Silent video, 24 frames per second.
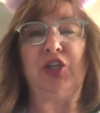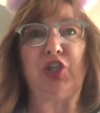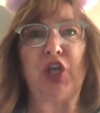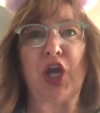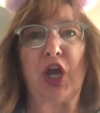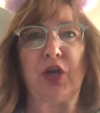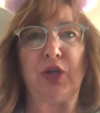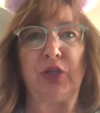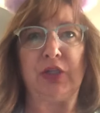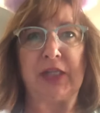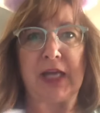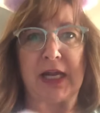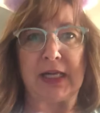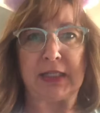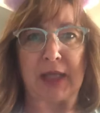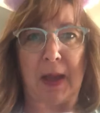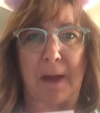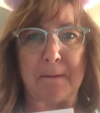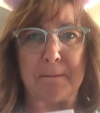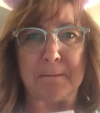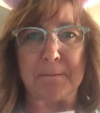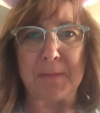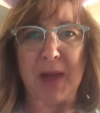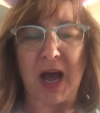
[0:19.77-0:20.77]
Jones Has a
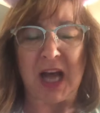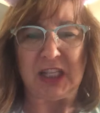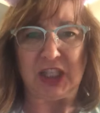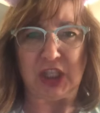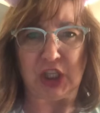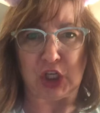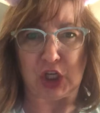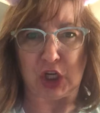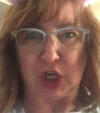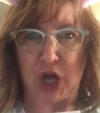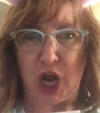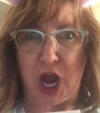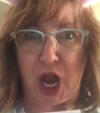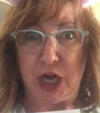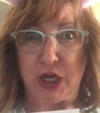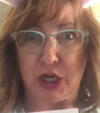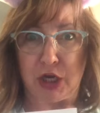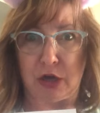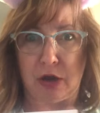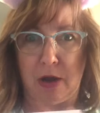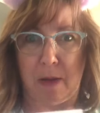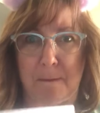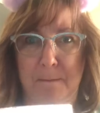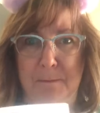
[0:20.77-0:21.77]
Monster Under Her